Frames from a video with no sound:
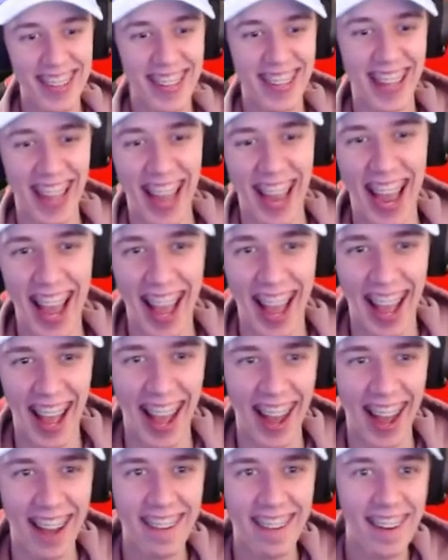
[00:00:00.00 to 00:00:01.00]

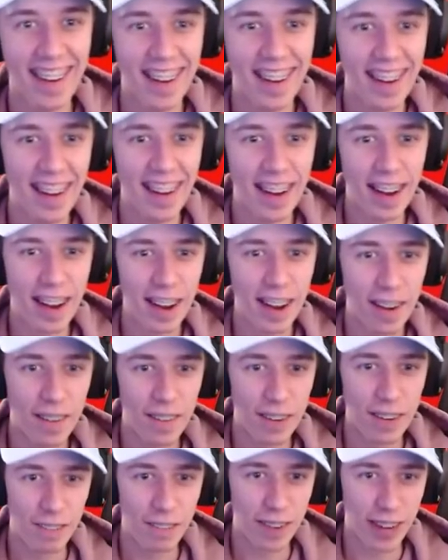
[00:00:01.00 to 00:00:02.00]
yeah!
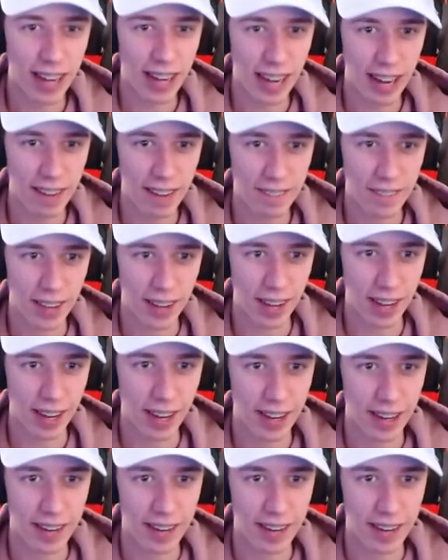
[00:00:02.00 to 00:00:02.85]
Wait, where am I?